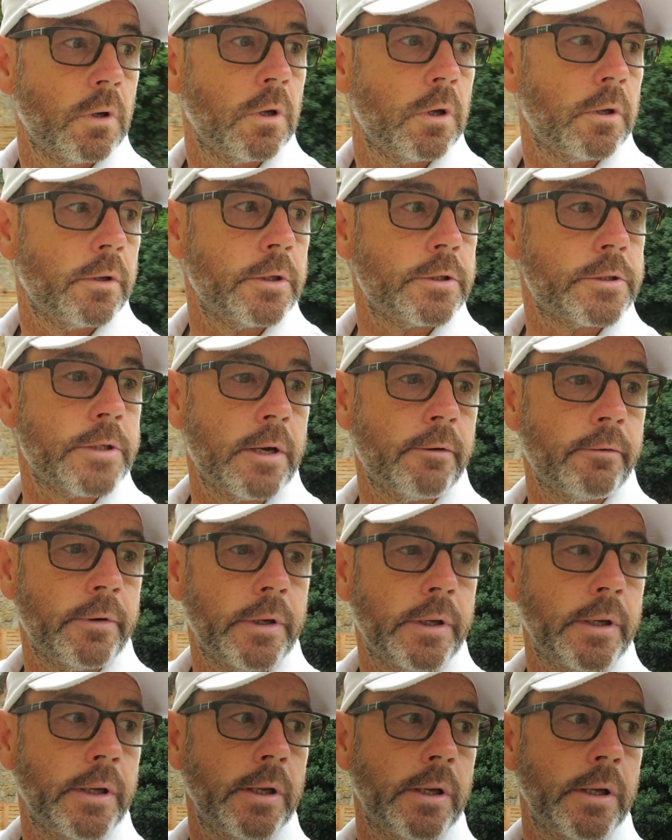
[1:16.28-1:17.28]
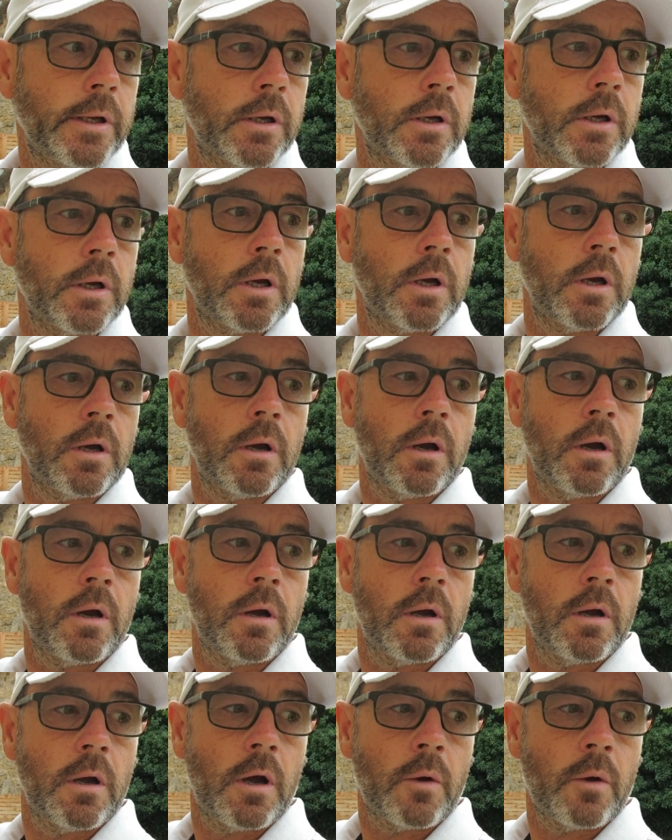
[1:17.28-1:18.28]
this area here,
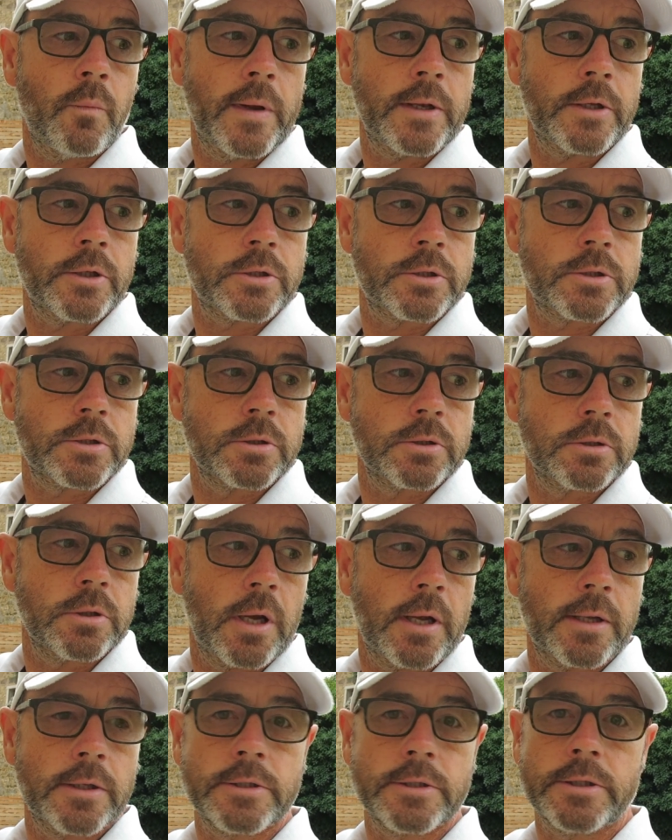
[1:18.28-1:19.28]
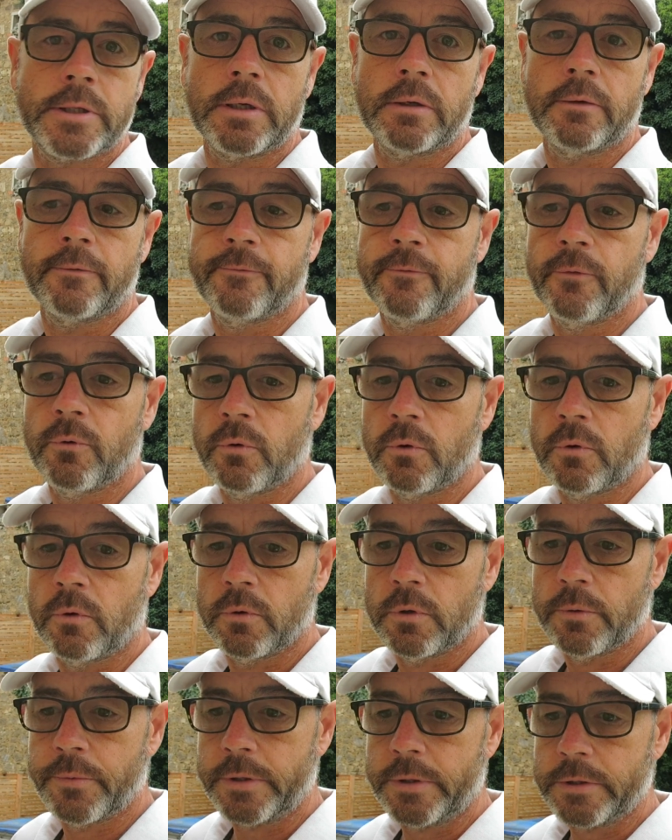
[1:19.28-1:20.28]
I went hunting for
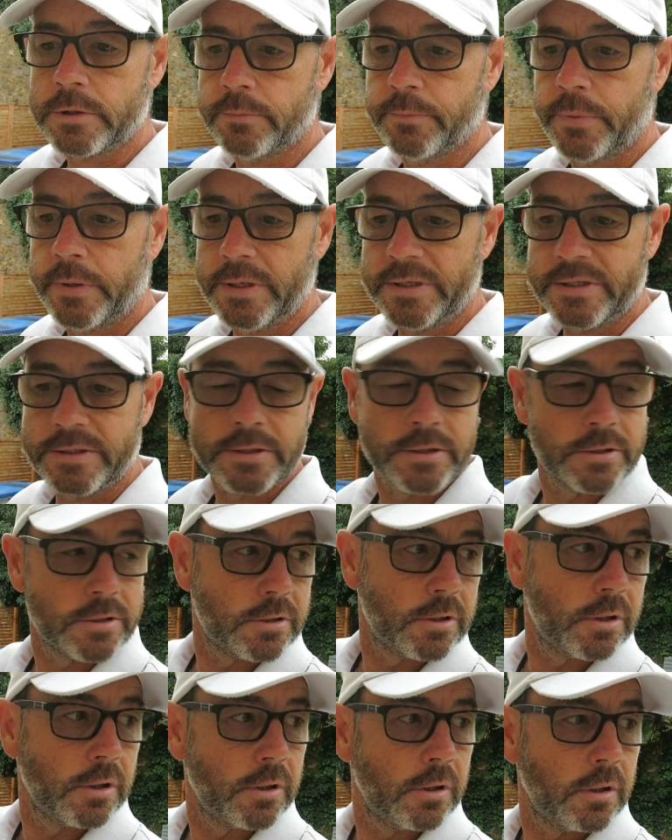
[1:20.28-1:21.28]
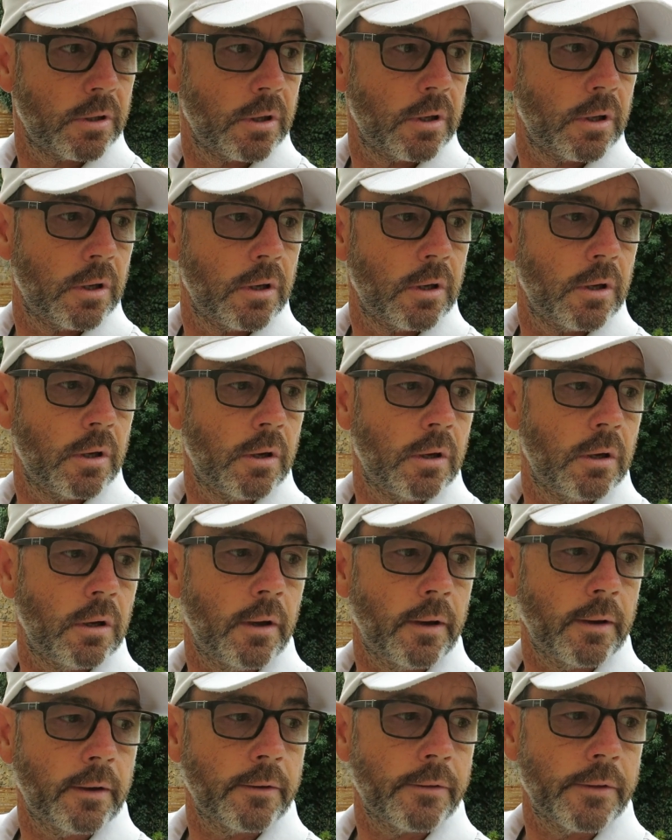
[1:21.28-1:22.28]
the bits and pieces,
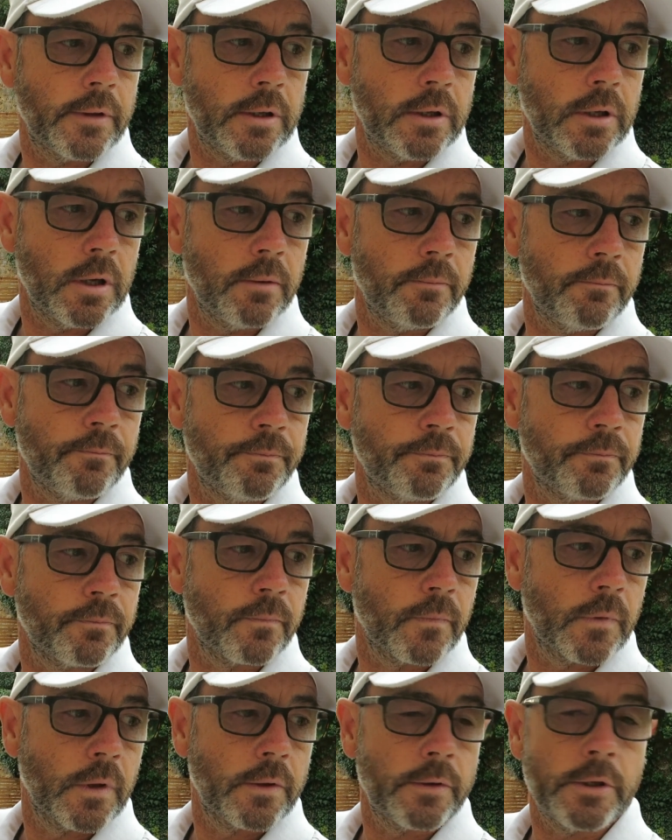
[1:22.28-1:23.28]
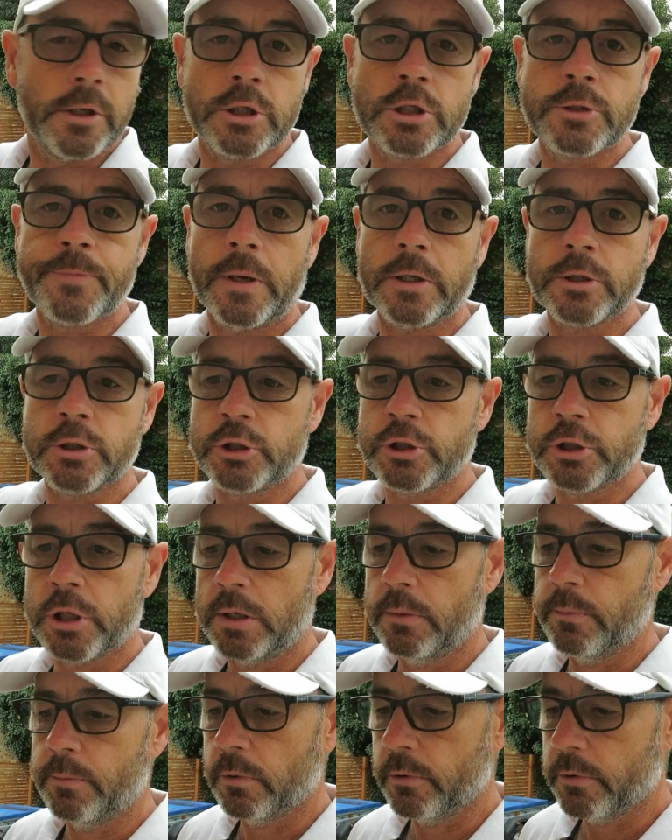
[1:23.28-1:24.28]
like the inspection
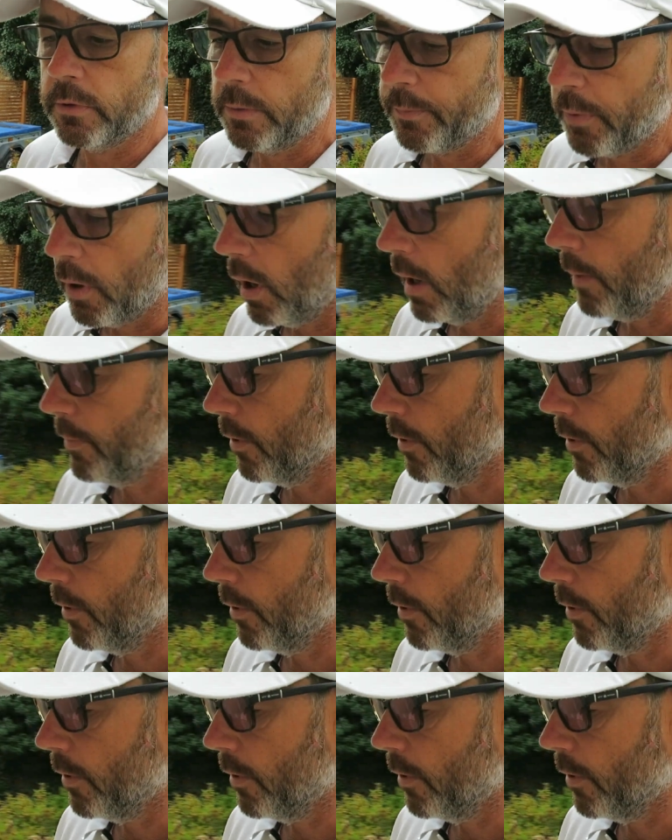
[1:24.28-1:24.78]
chamber and the pipe